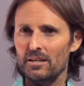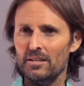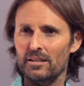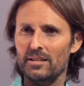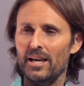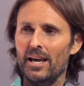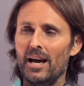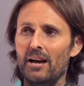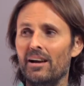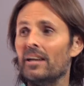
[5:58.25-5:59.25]
that they
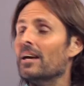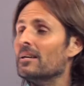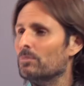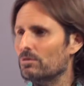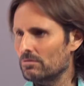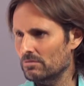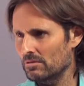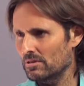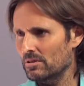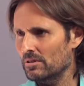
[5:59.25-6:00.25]
are unable
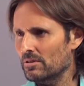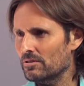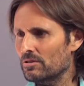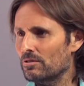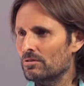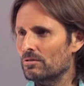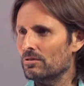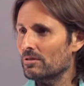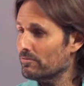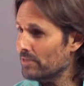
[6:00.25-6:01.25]

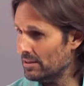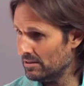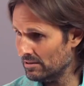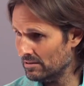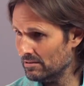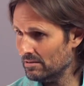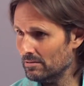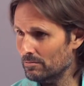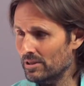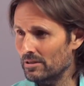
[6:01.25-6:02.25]
to confront
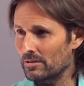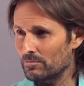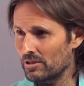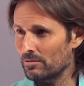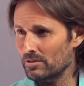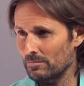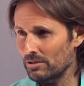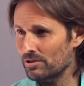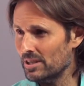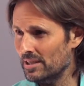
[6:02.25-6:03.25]
within themselves
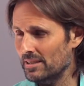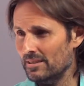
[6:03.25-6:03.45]
emotionally,